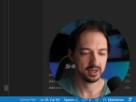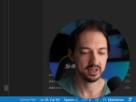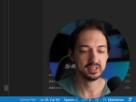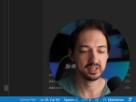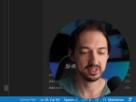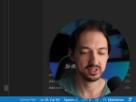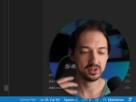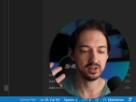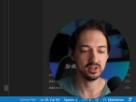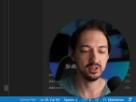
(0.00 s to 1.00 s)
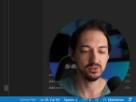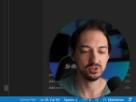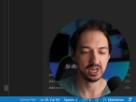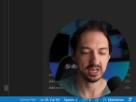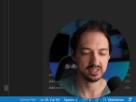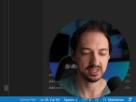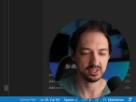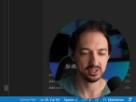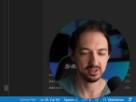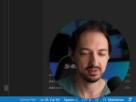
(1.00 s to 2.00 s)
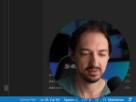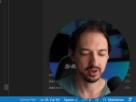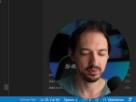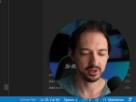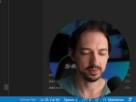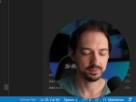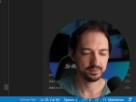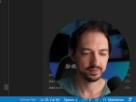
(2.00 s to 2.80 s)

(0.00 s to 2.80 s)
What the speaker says: and it's going to start a new chat session. Here we go.